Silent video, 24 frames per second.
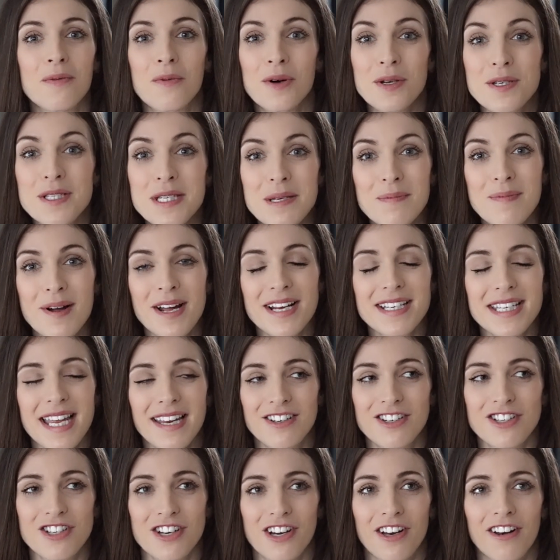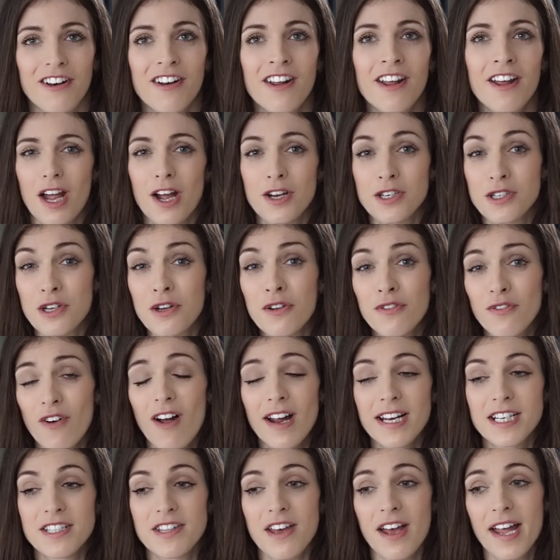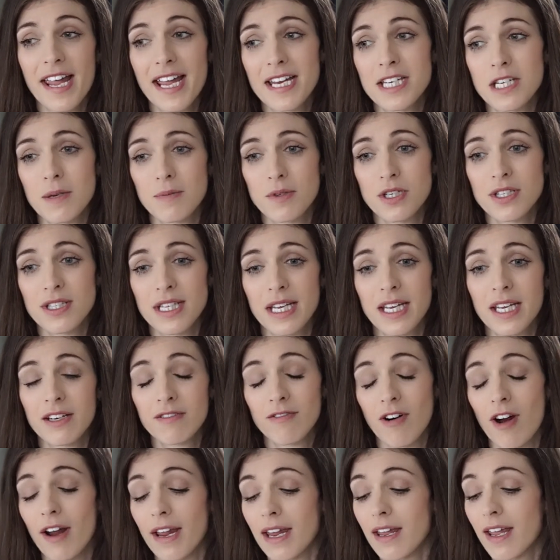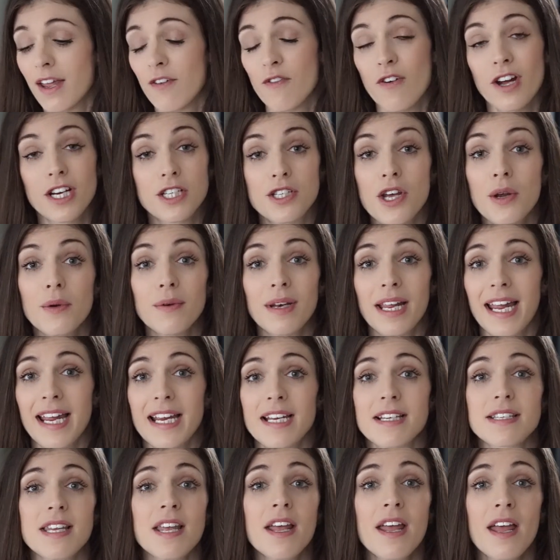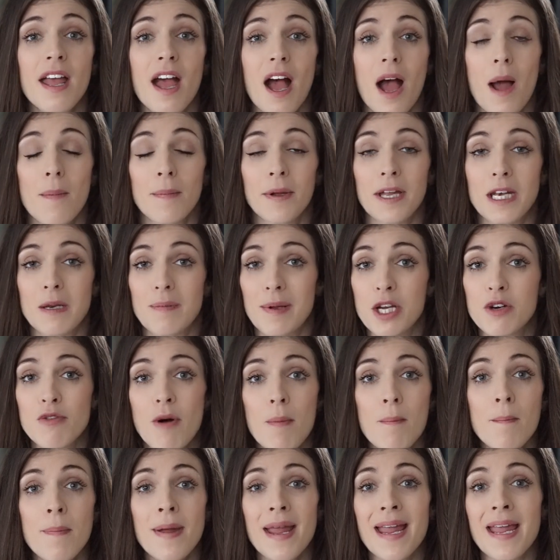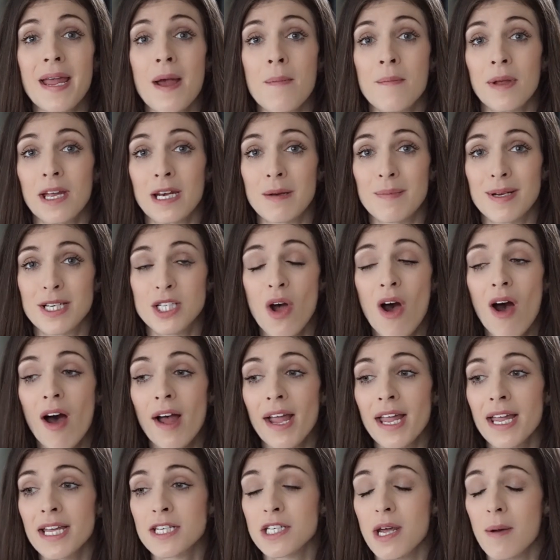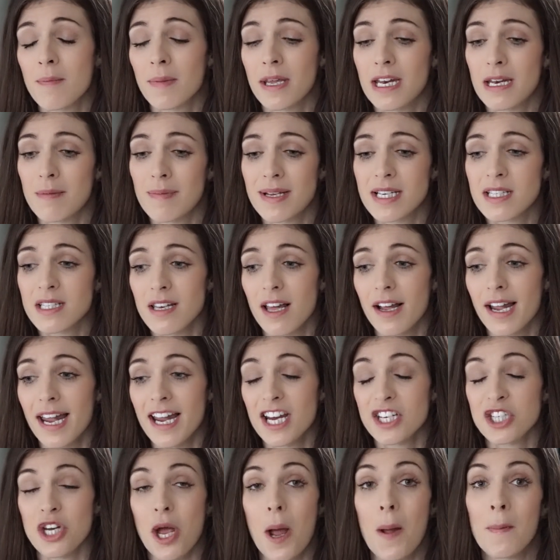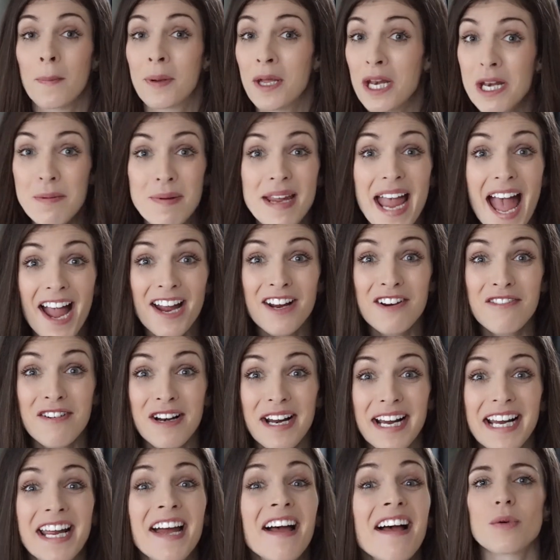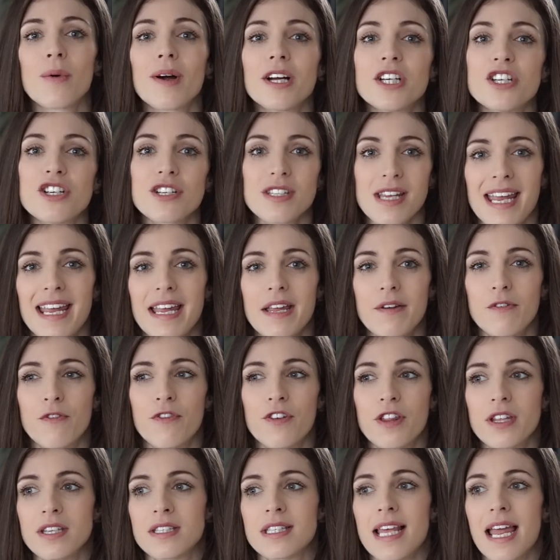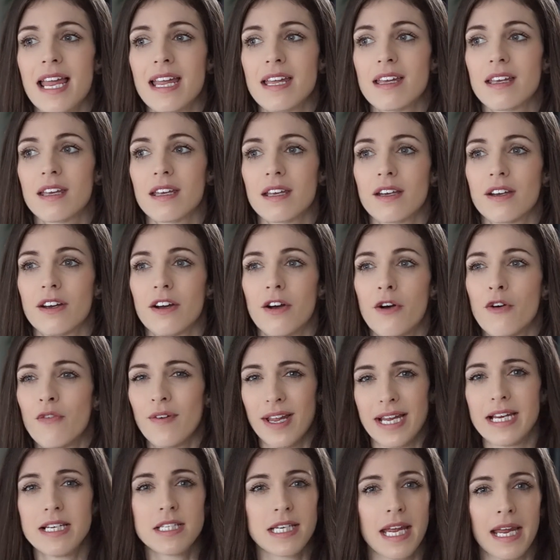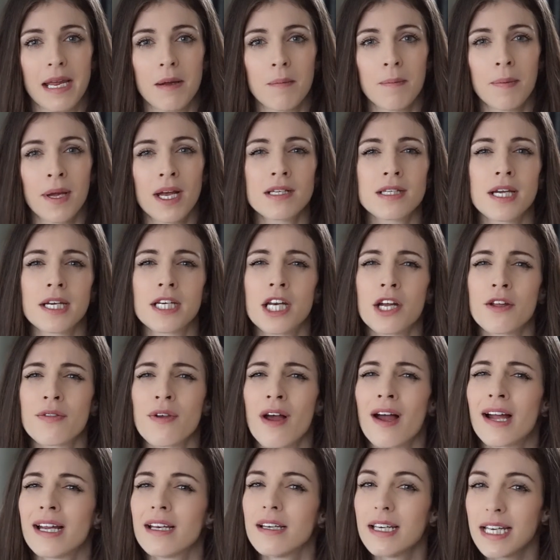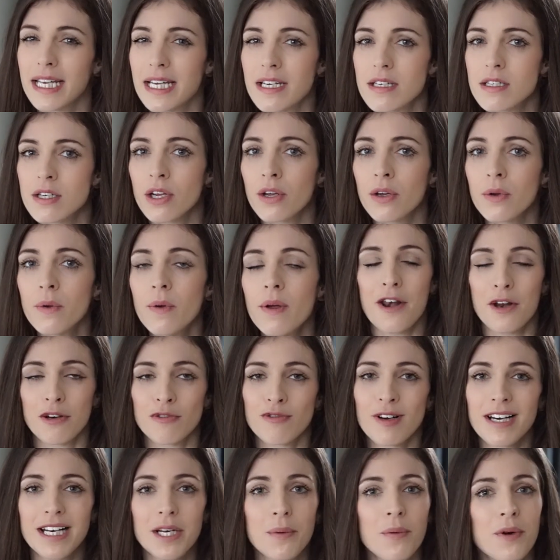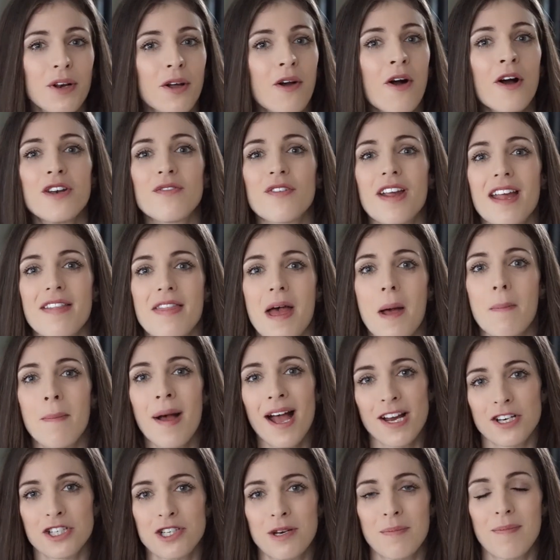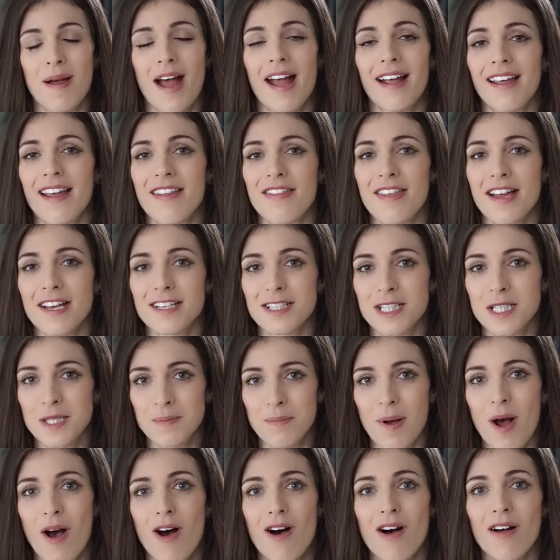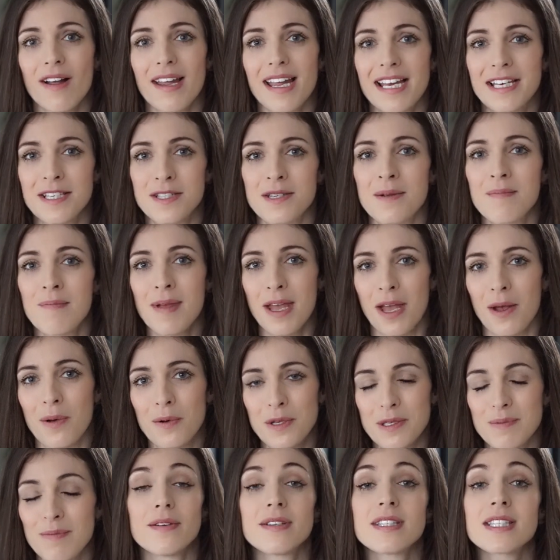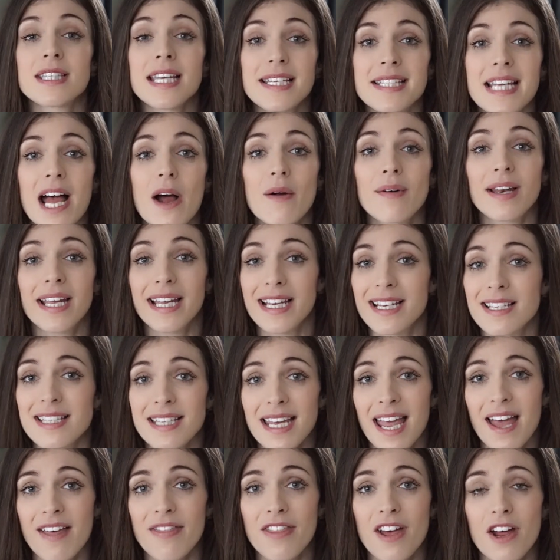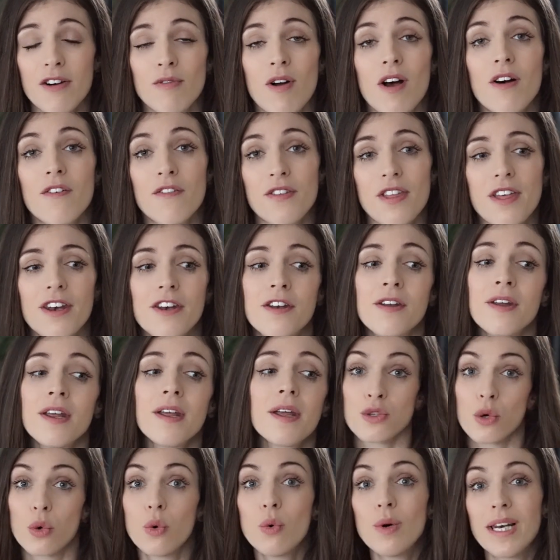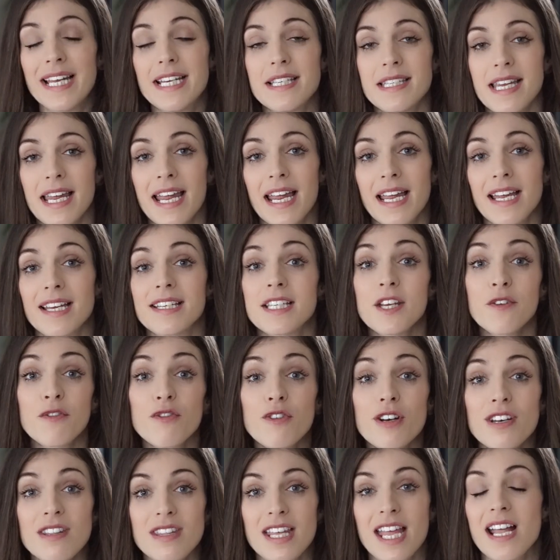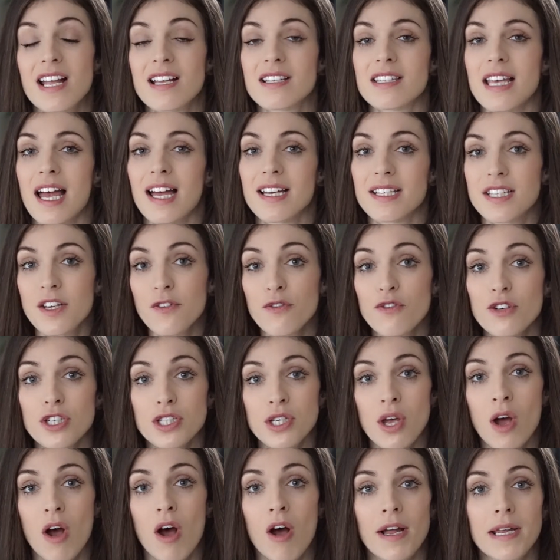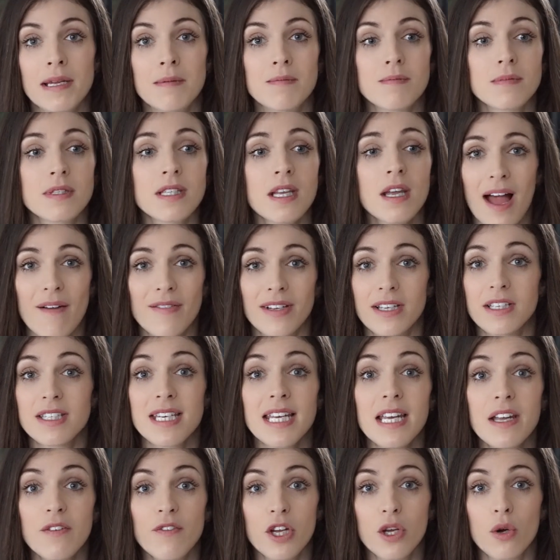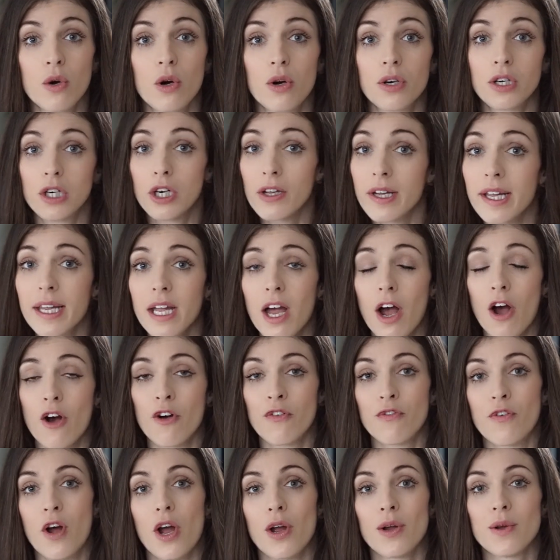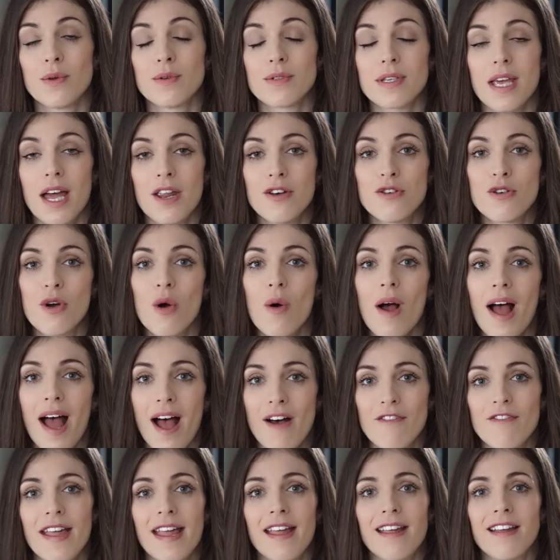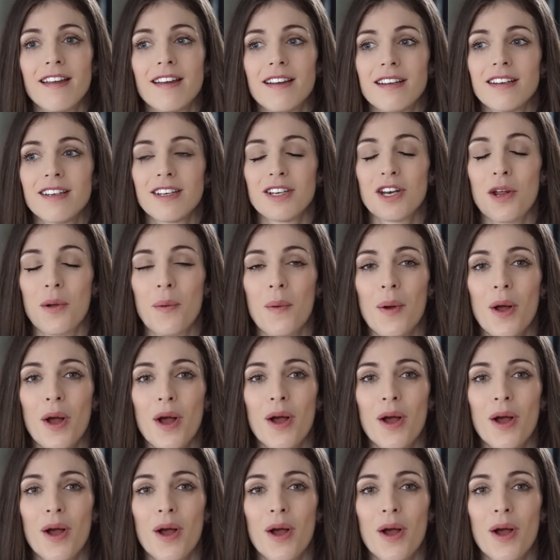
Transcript: and wanting my attention. I do find that I end up just thinking, right, if I don't eat, I'm gonna be grumpy, I'm gonna be tired, I'm gonna be sluggish, I'm gonna be hangry. So I just eat for the sake of eating because I know that I need to, and I really want to kind of get that passion back, get that spark into meals. We sit down, eat together, rather than us all eating different things at different times, having the TV on, looking at our phones and not having, you know,